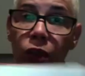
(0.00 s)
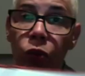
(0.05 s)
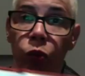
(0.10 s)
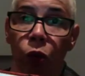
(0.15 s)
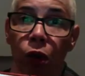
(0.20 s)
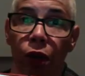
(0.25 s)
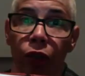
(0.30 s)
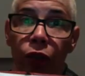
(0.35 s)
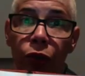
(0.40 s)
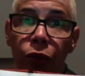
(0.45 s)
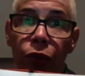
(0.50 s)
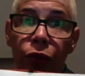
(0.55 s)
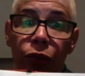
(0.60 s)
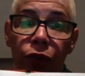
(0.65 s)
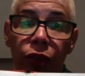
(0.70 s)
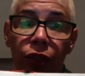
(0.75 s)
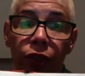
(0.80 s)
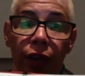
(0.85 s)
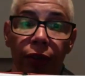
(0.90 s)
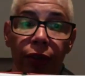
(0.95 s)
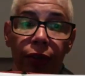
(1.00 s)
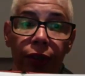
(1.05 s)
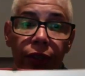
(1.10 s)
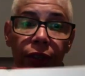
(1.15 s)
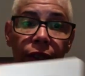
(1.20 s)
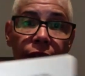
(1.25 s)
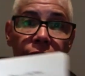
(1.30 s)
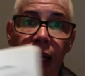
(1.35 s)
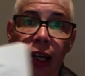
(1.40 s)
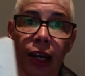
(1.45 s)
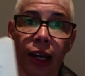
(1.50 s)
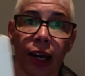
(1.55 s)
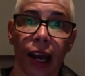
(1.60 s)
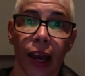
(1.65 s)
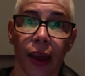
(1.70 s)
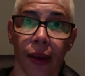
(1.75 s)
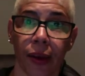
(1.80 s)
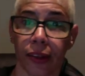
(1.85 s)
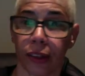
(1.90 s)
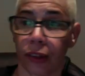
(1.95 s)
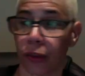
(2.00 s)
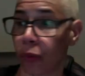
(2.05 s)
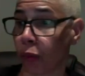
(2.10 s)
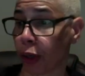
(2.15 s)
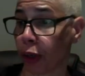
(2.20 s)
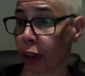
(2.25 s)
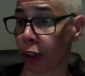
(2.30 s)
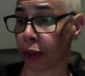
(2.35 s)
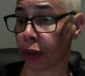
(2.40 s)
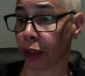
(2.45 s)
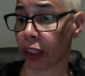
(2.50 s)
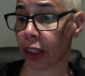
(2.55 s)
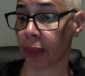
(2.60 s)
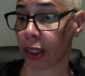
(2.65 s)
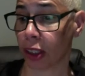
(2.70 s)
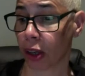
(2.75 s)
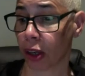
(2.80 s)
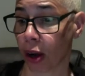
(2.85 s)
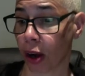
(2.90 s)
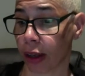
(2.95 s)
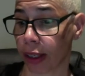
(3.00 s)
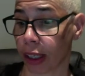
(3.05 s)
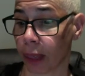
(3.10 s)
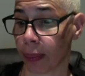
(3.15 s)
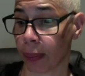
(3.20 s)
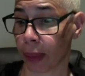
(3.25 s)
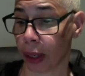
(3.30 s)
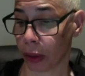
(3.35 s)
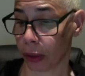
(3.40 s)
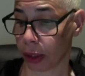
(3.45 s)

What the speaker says: 1 through 7. And what you're going to be talking about